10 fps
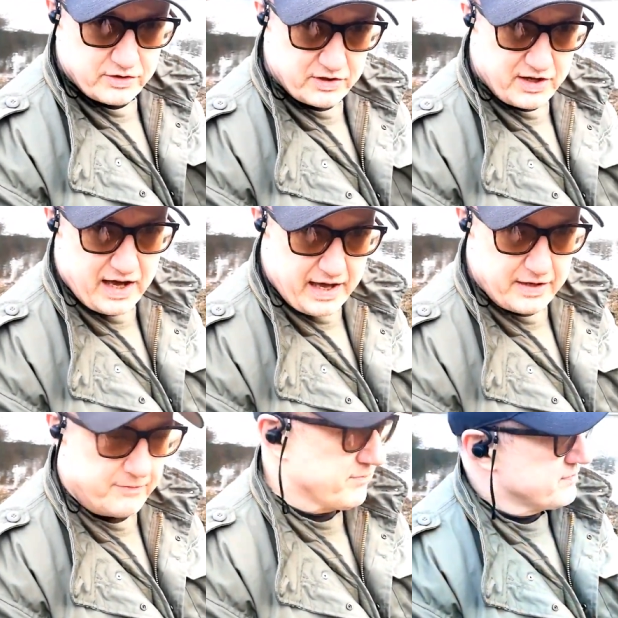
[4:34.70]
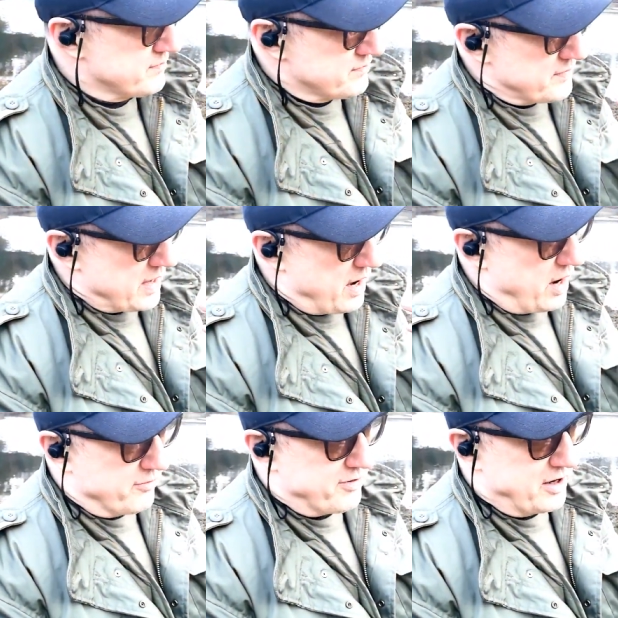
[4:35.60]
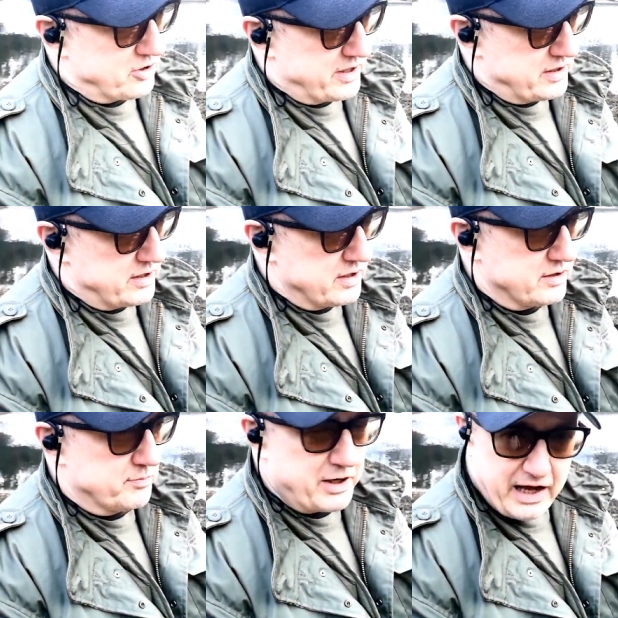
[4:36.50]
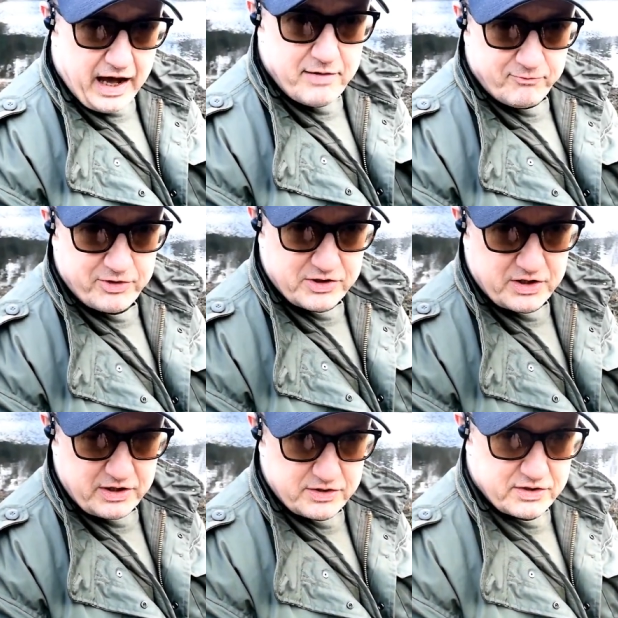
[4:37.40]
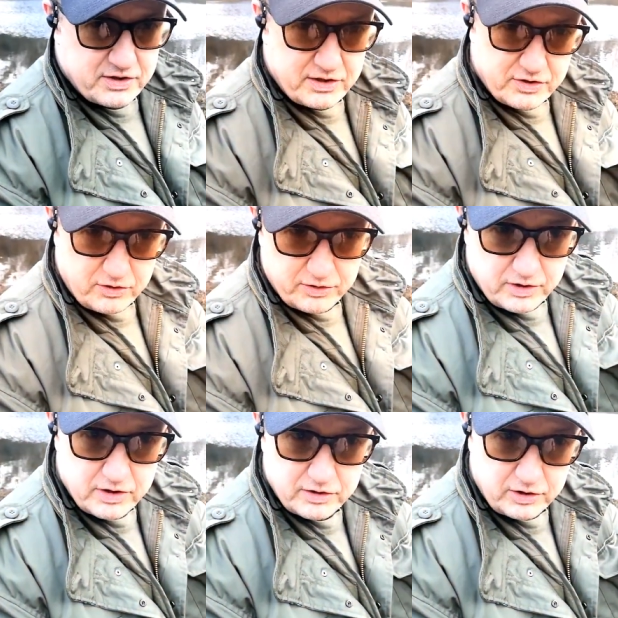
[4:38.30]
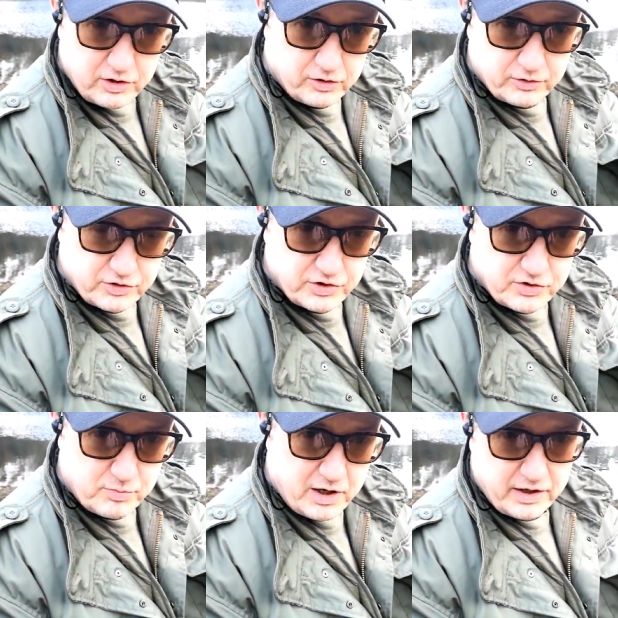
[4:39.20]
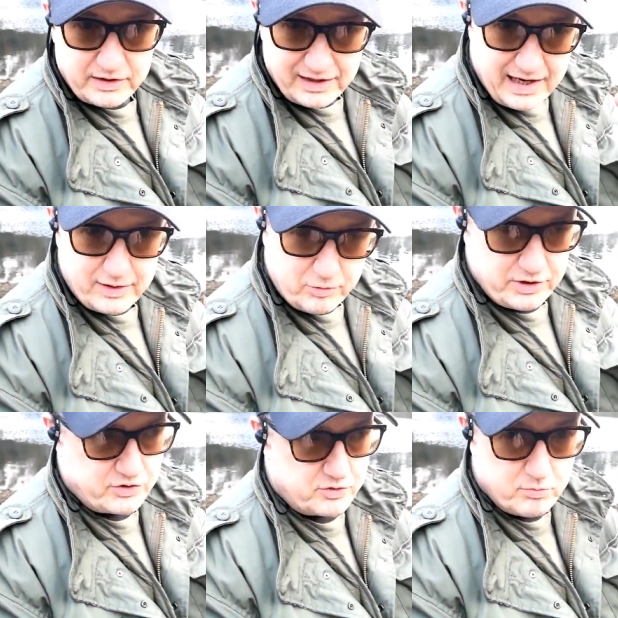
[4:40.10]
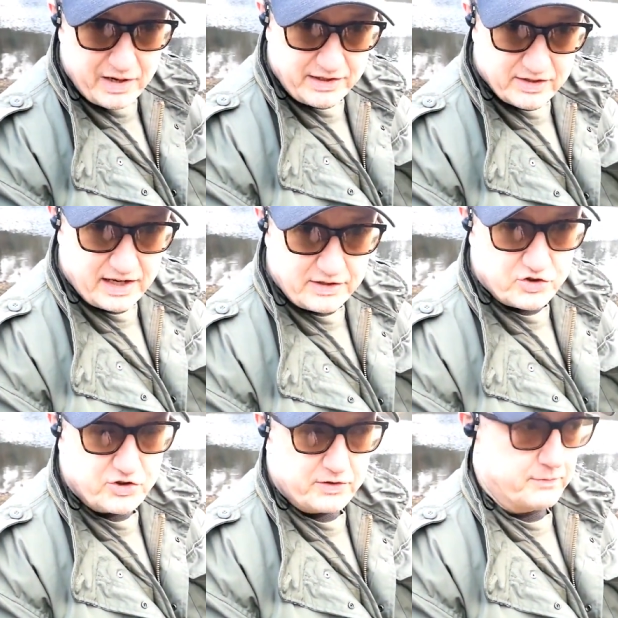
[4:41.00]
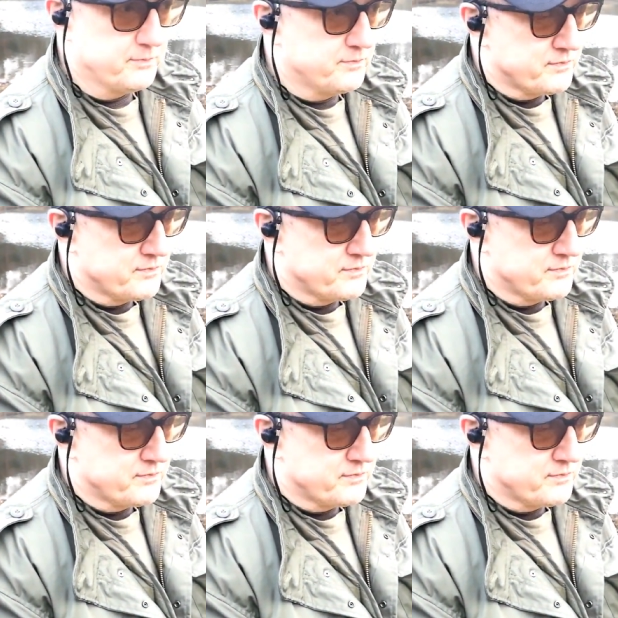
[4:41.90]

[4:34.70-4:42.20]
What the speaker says: today are the big emphasis is on the conscious mind, language, mentation,